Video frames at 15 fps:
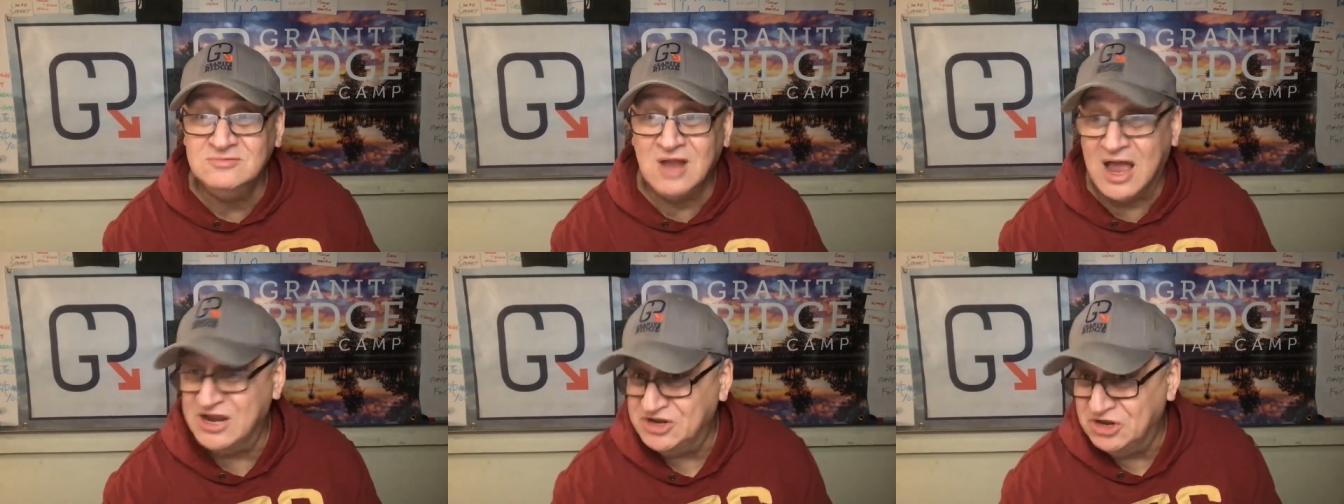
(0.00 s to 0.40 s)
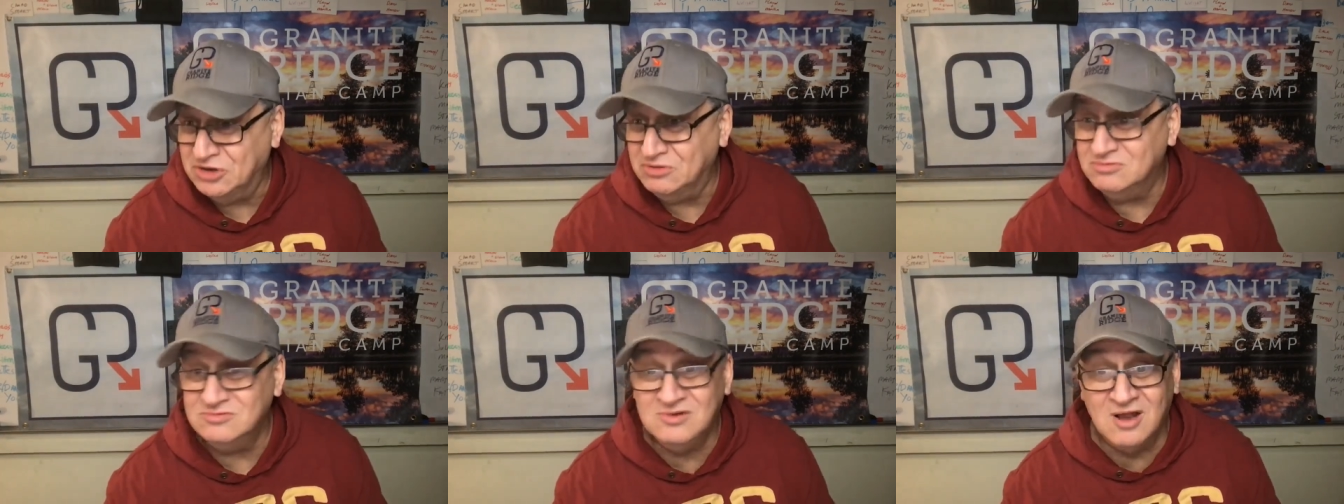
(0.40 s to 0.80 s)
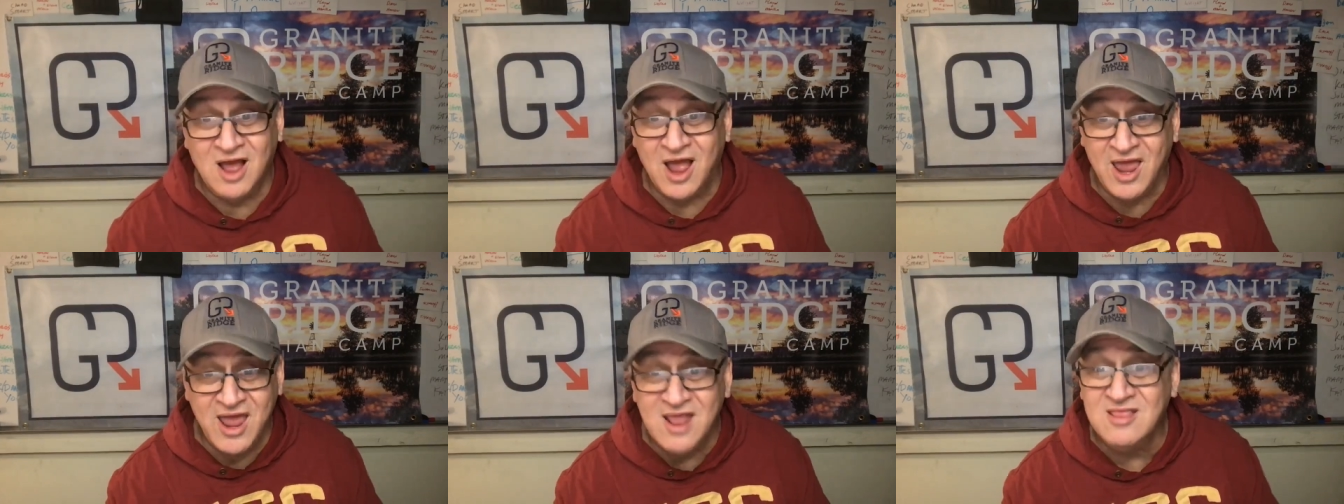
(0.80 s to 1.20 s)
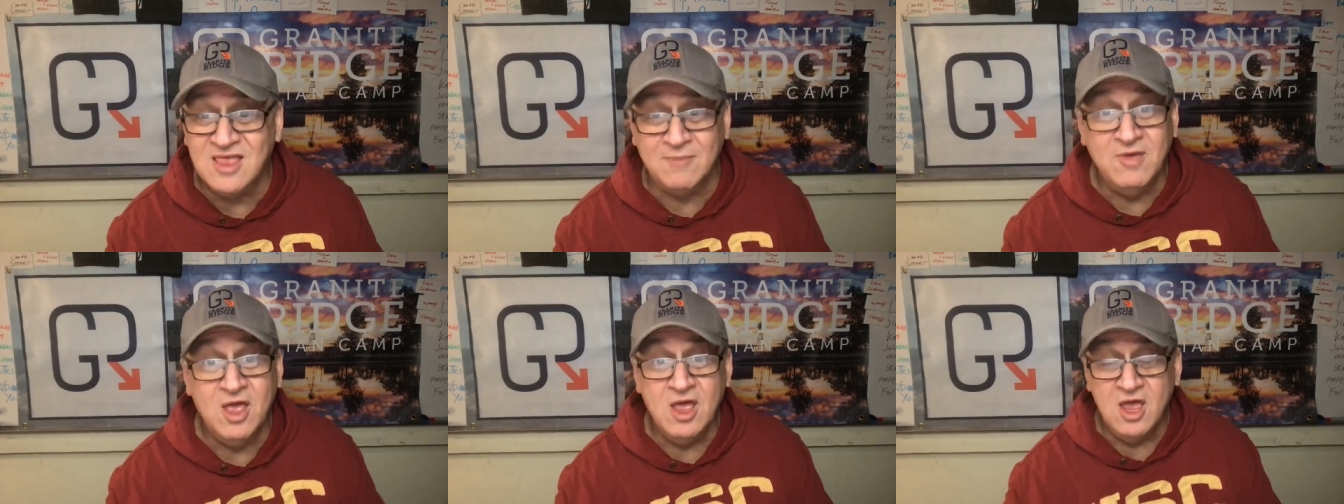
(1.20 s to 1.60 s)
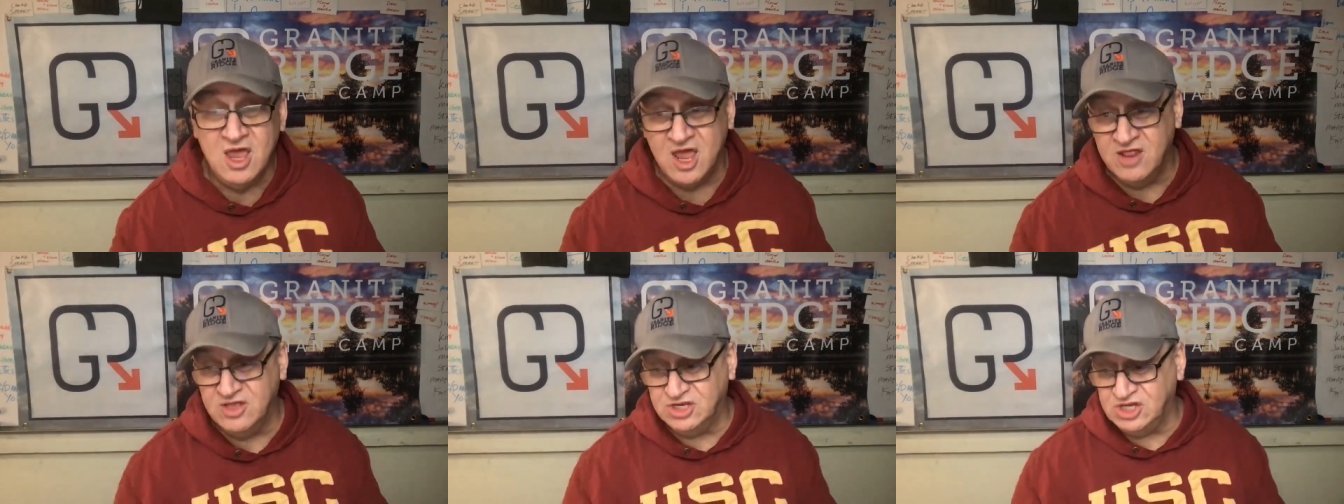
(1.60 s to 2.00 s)
I do. I hate them.
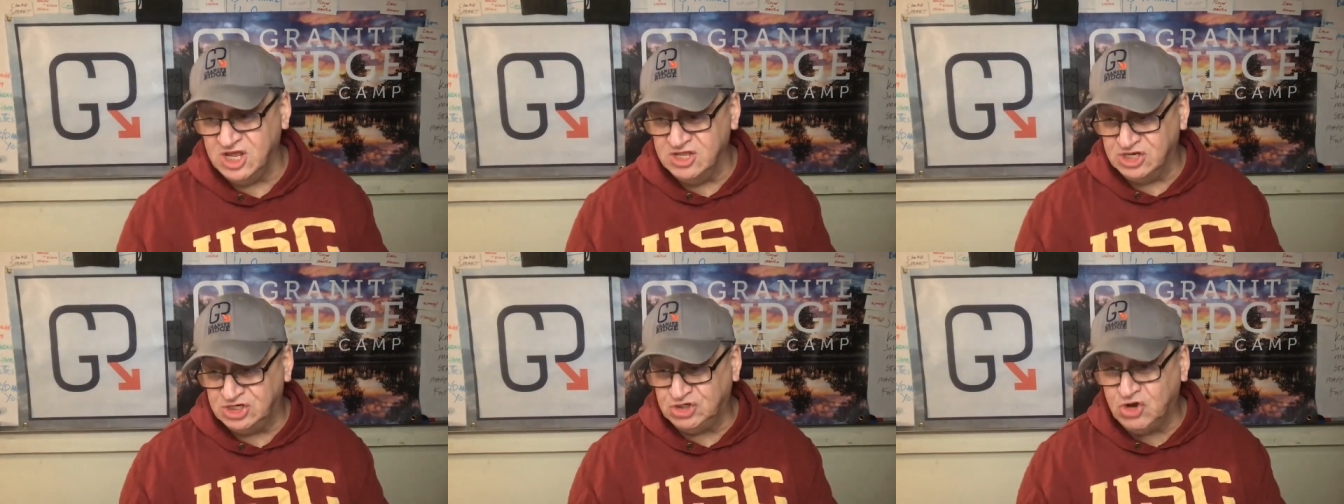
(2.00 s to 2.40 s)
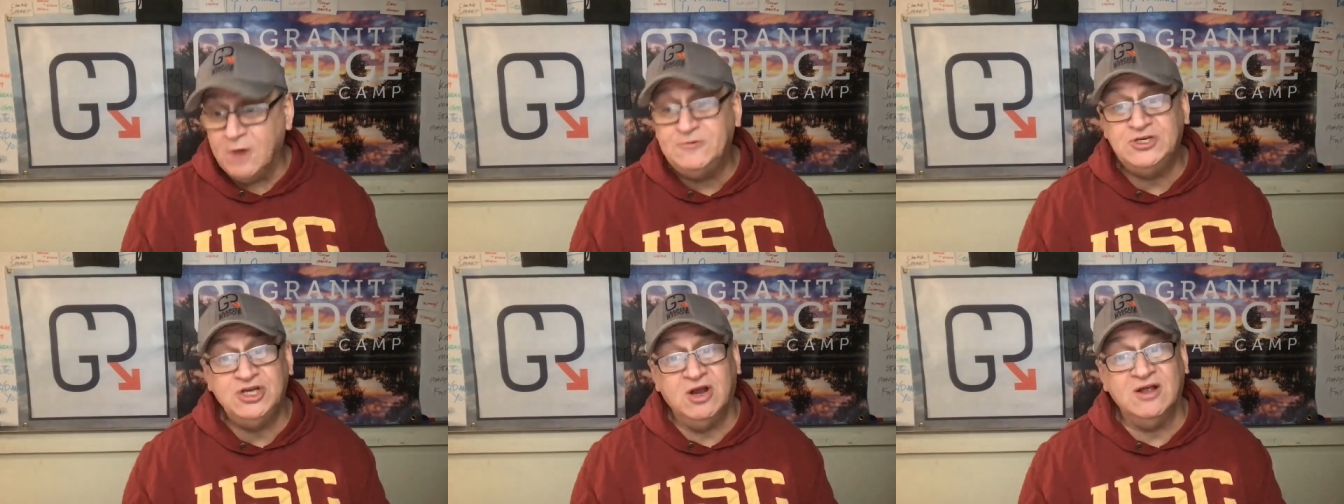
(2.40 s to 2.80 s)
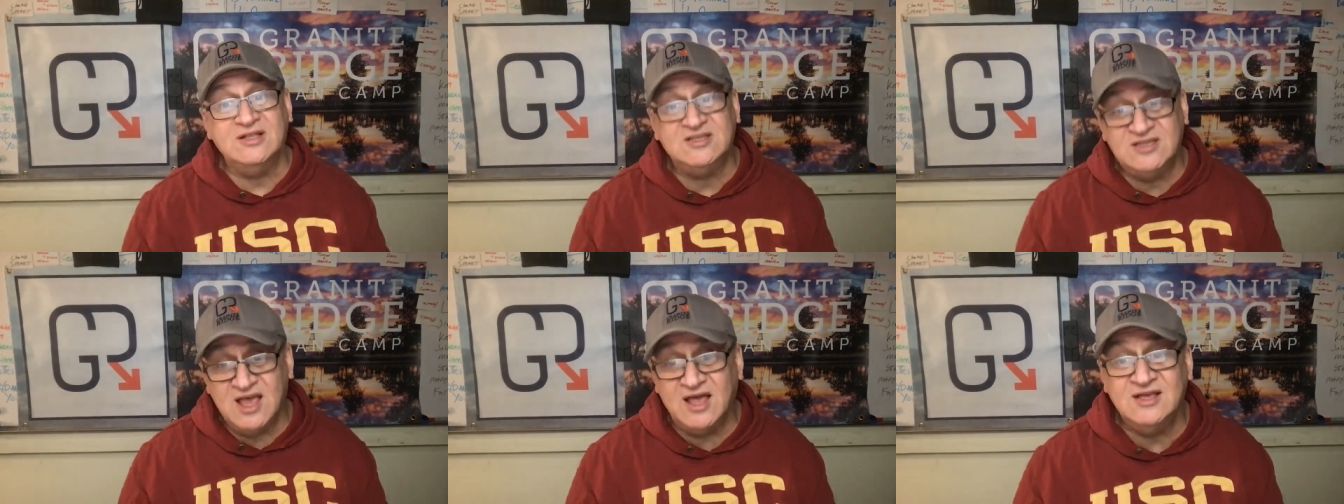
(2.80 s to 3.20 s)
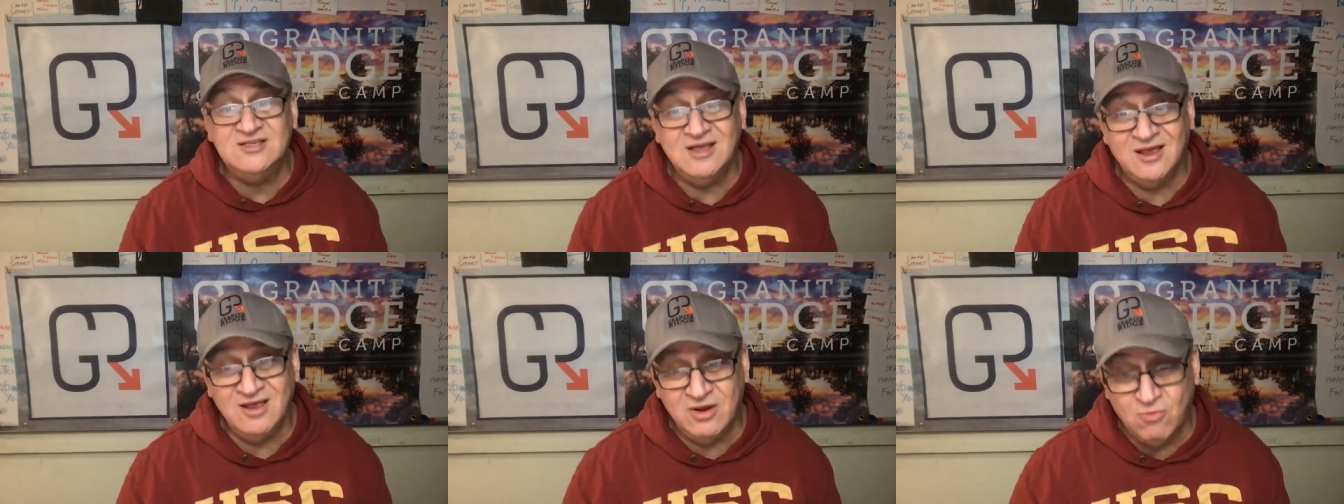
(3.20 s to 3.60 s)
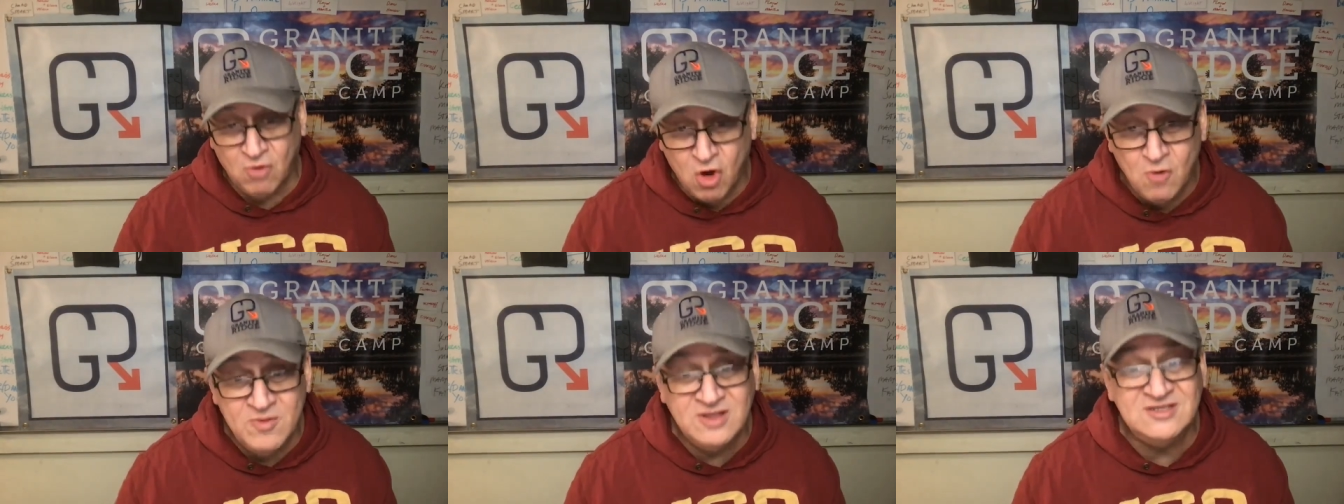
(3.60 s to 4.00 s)
In this in the scripture it says in
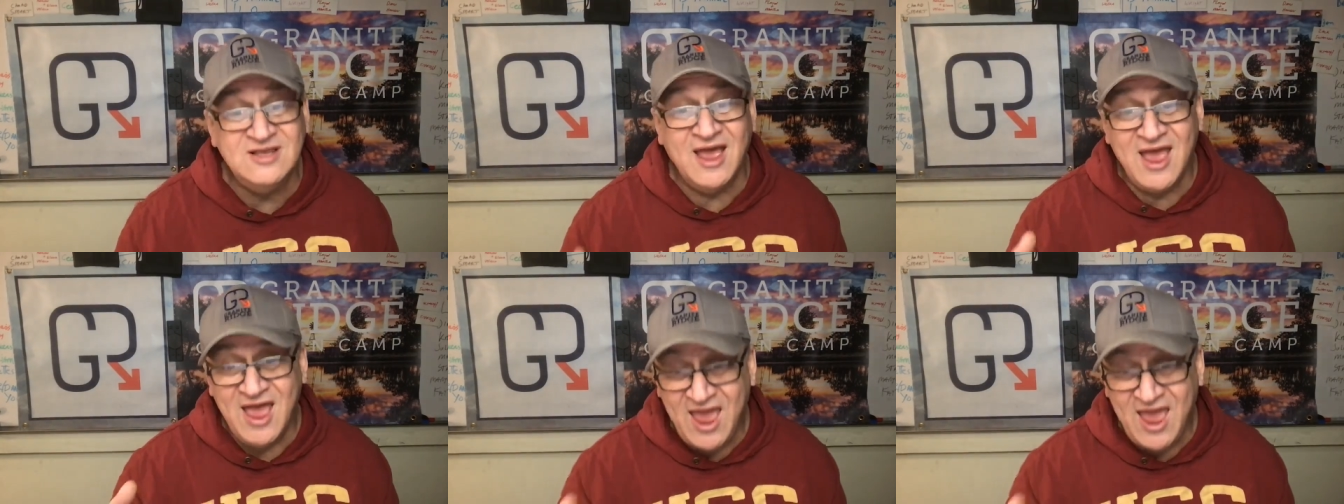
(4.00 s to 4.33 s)
Romans,